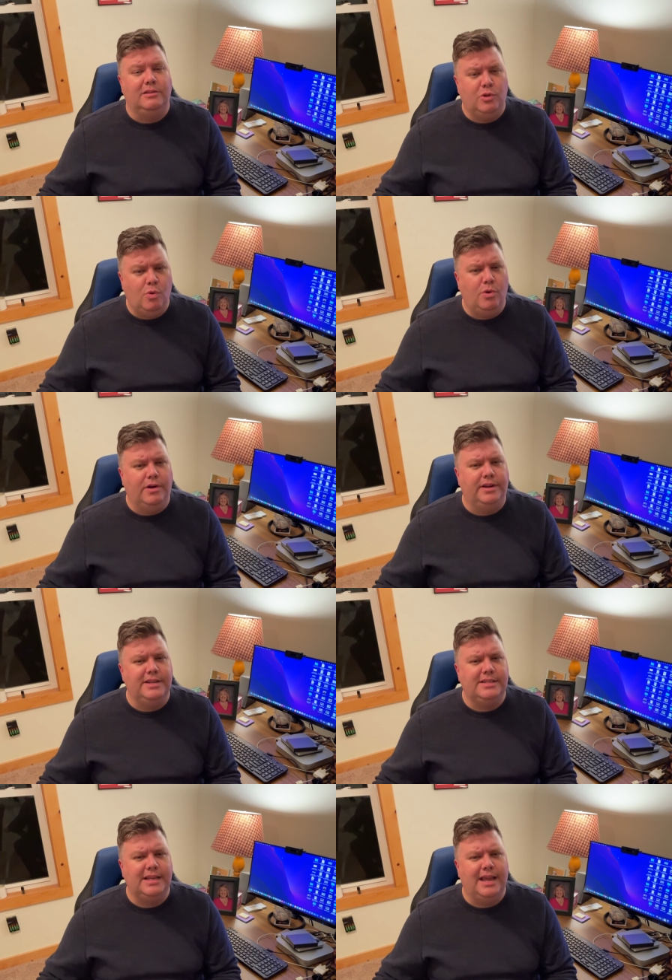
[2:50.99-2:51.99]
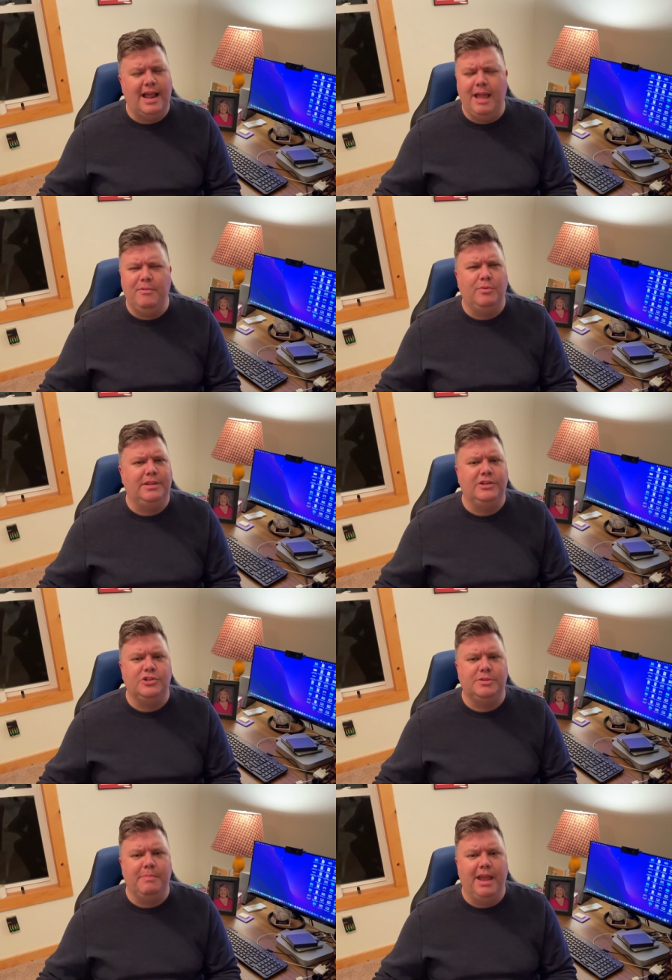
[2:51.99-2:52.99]
Lord, he said, I'm a
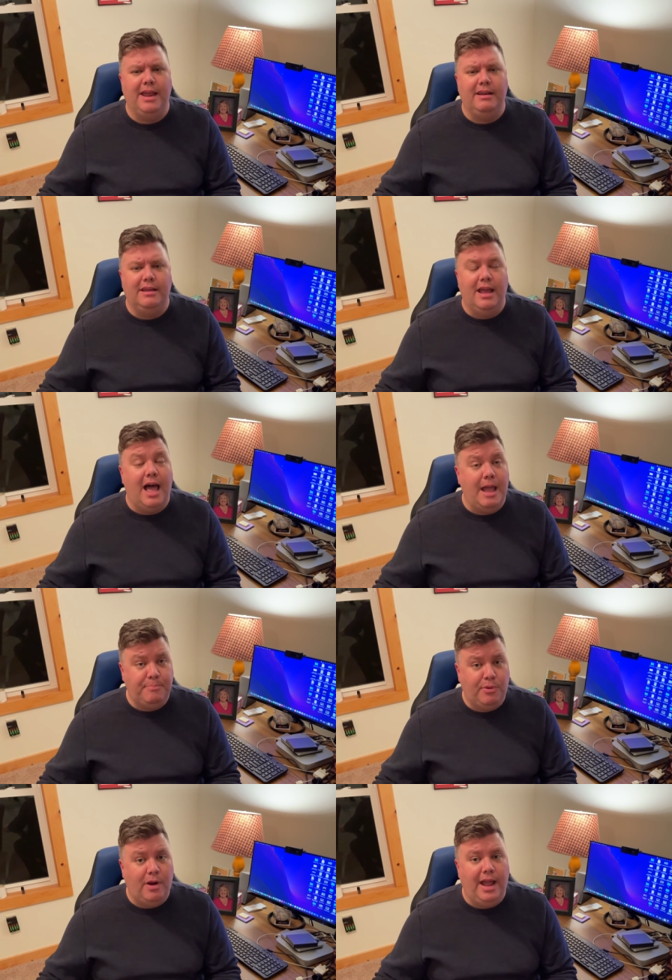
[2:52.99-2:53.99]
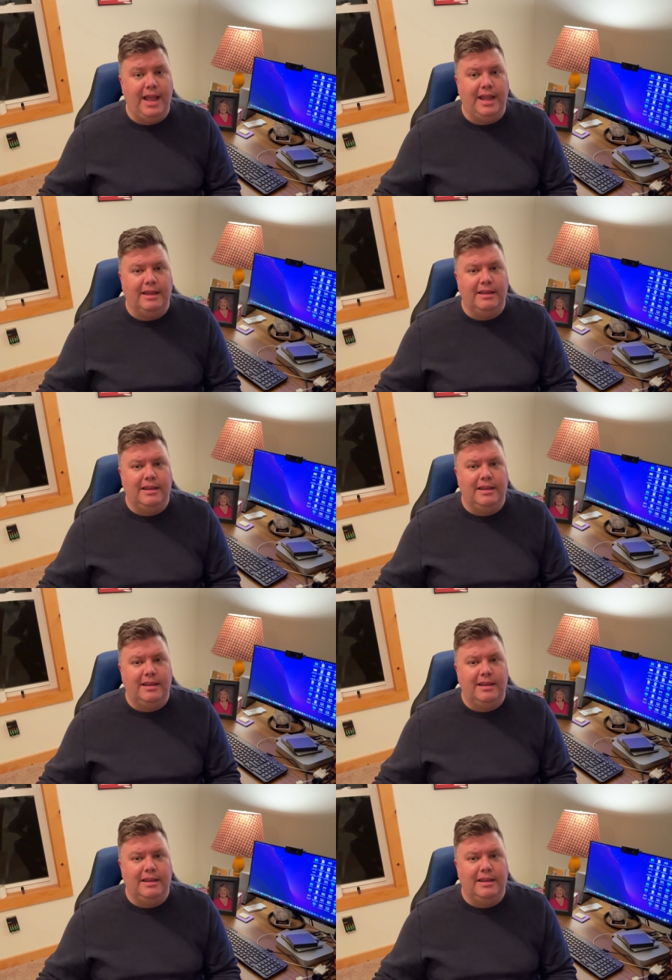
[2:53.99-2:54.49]
religious man. I pray.